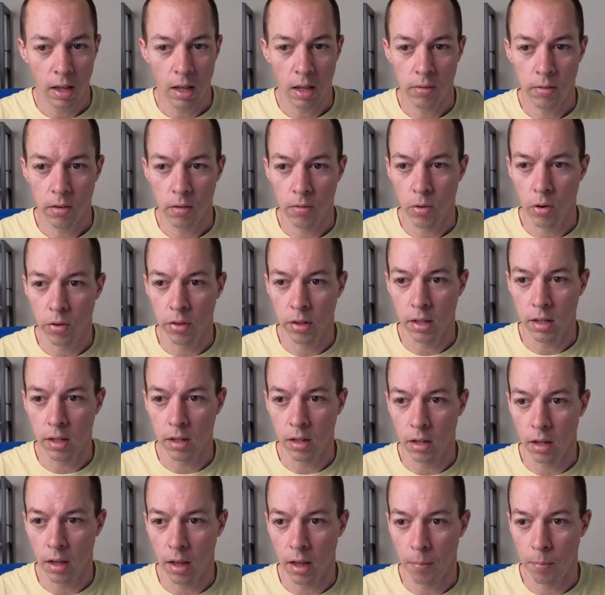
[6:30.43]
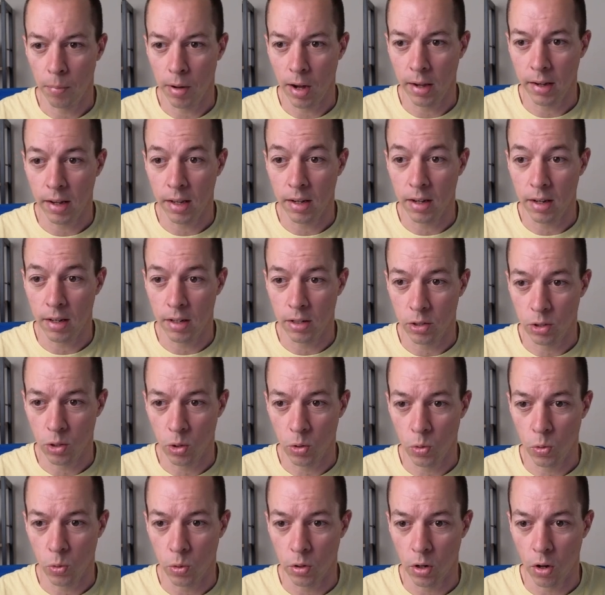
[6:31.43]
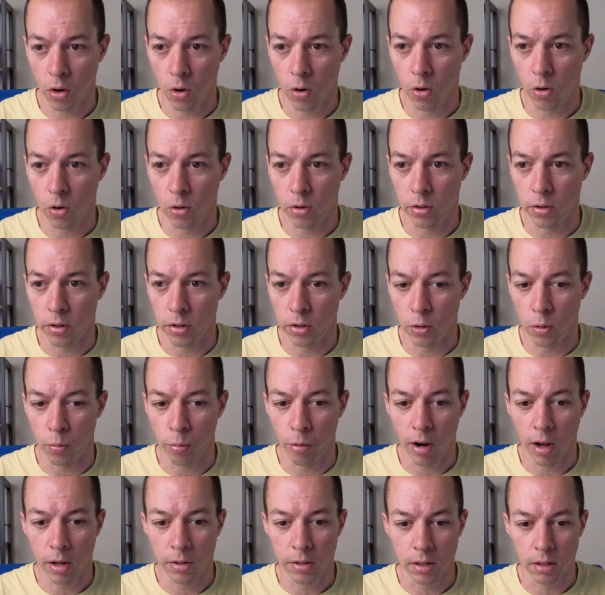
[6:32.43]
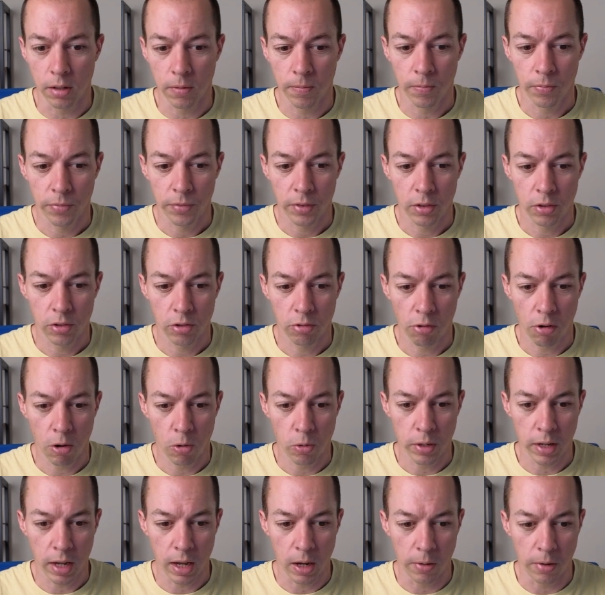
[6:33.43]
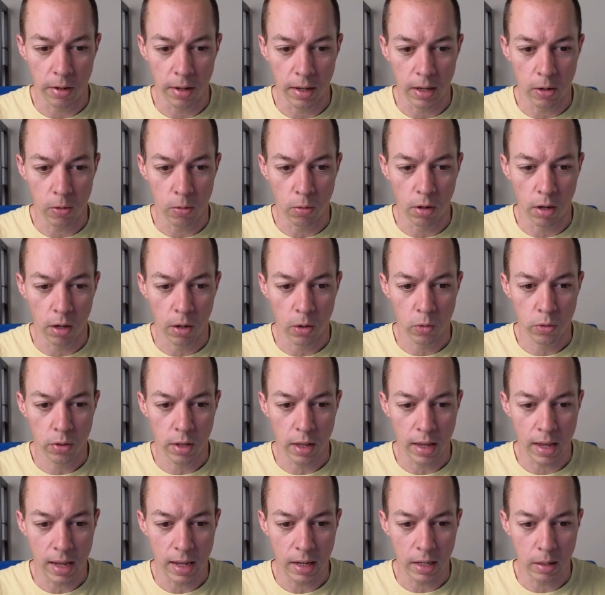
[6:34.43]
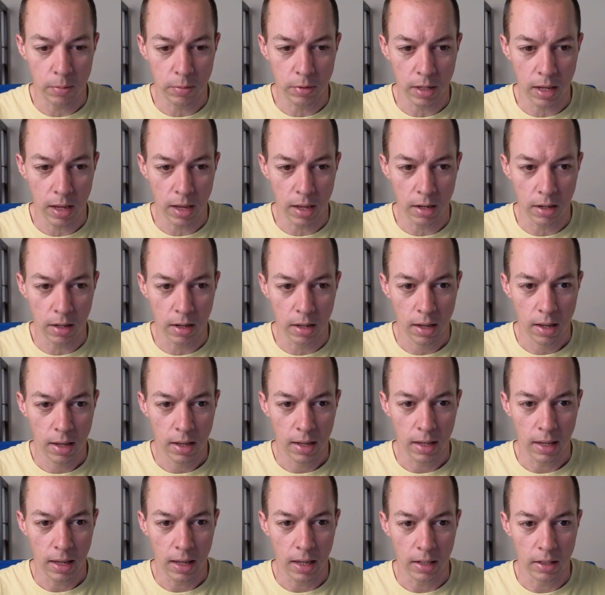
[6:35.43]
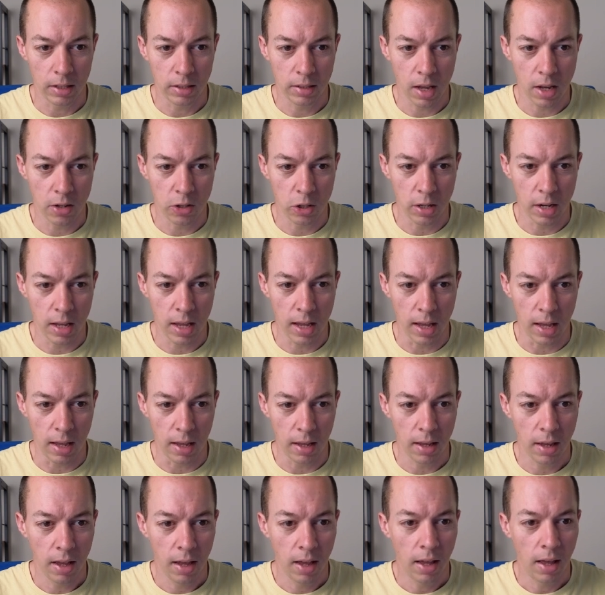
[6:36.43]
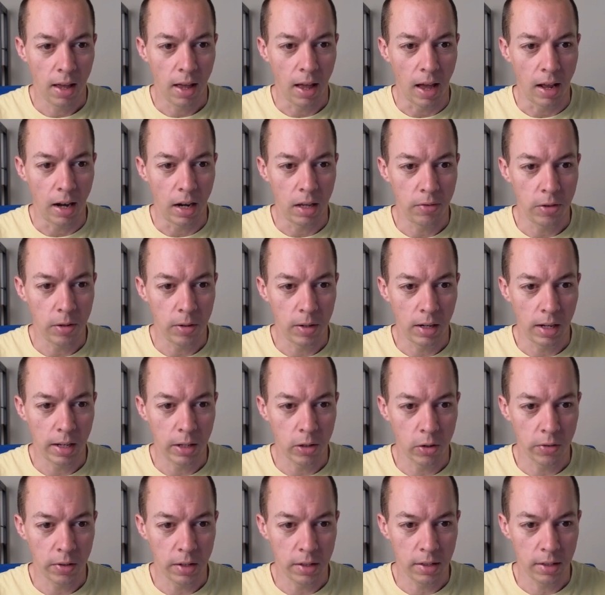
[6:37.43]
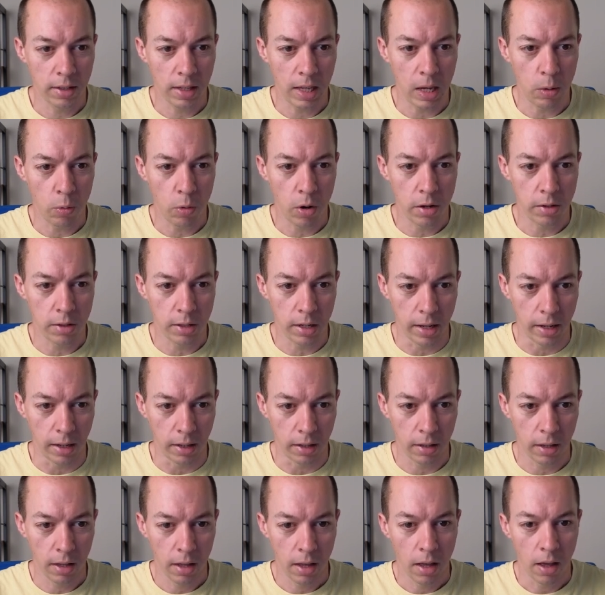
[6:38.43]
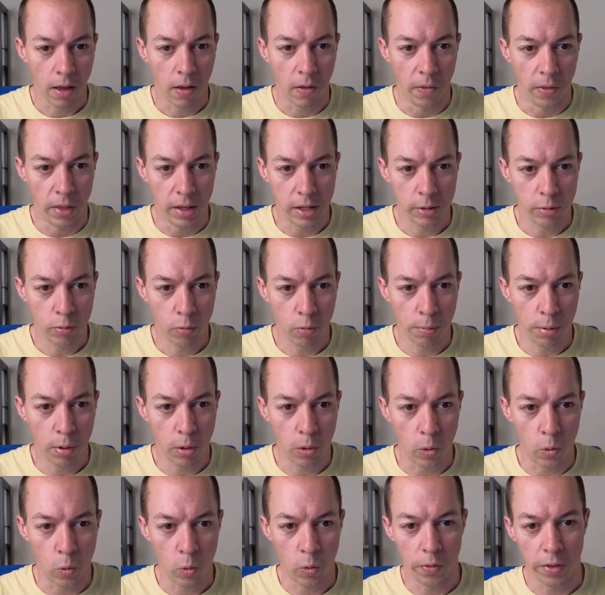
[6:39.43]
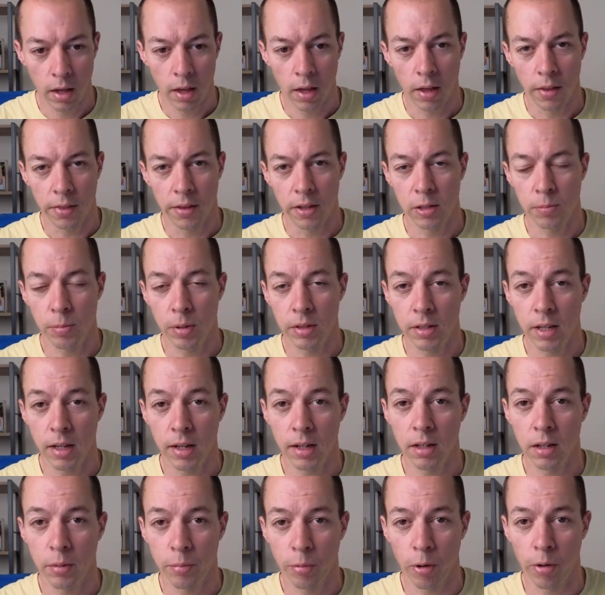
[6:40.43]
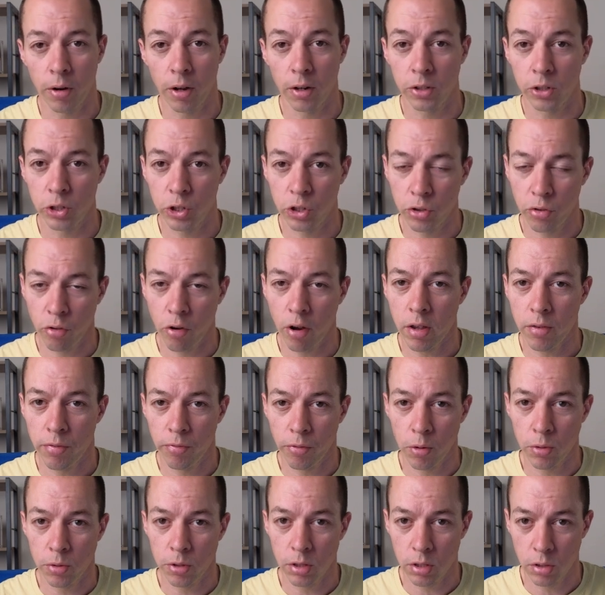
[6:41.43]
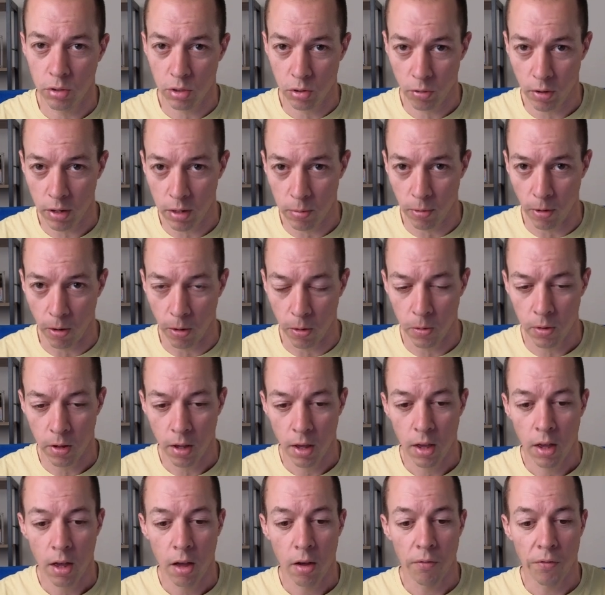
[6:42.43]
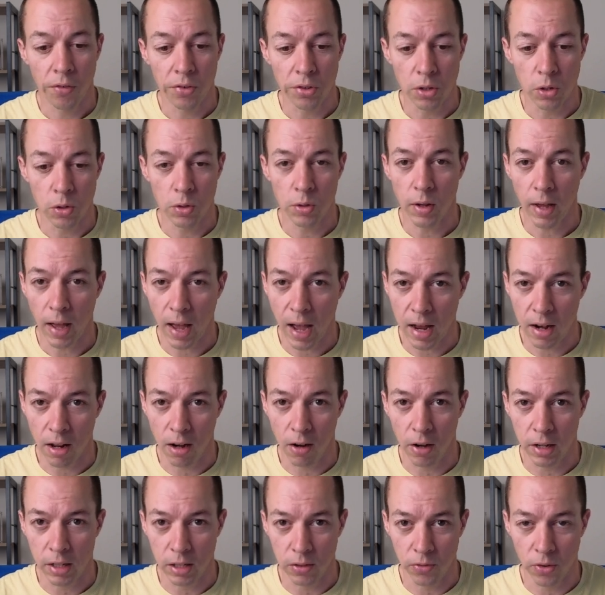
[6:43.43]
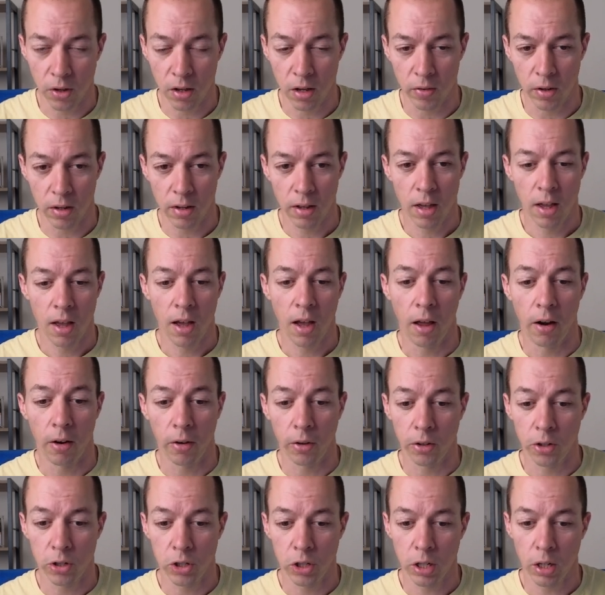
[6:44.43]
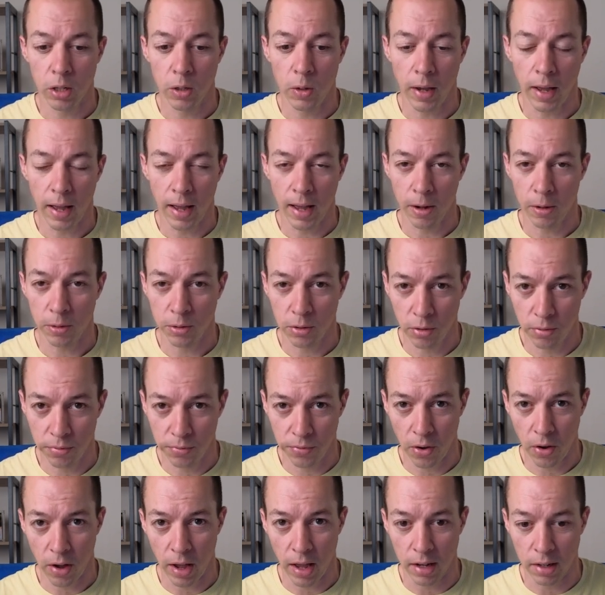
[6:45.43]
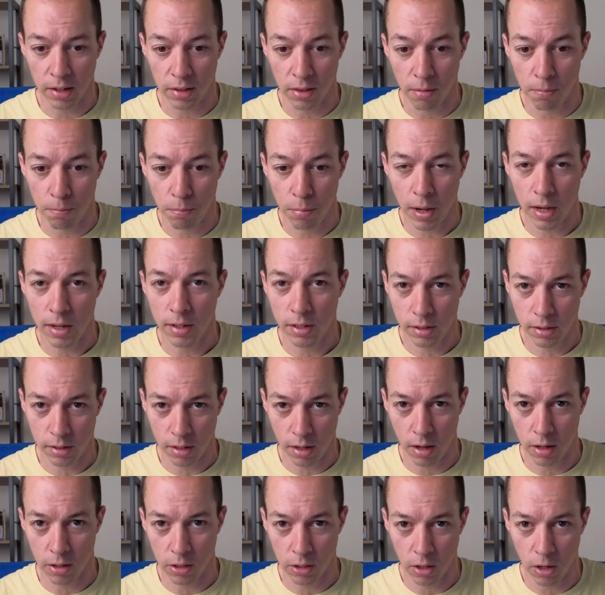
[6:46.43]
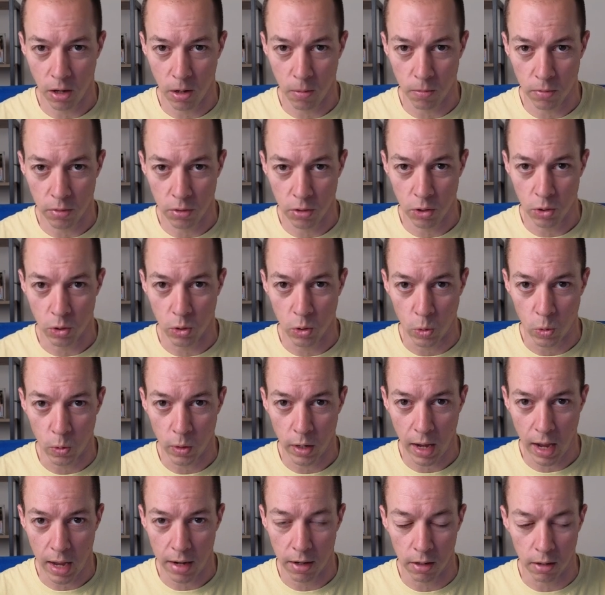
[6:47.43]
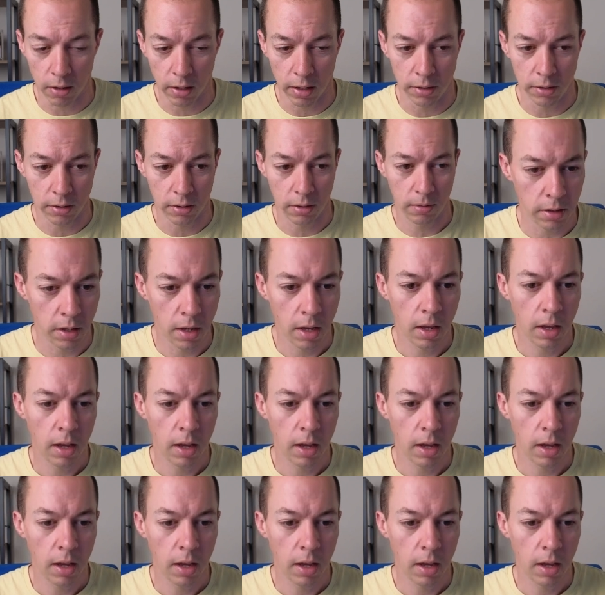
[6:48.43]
if you've got the plugin installed on your browser, scroll down, it will load the Helium 10 extension here. And if you click on this keywords link, this will pull this particular product straight through to the Cerebro for you to analyze further. And I'm going to show you how to find the best search term to analyze.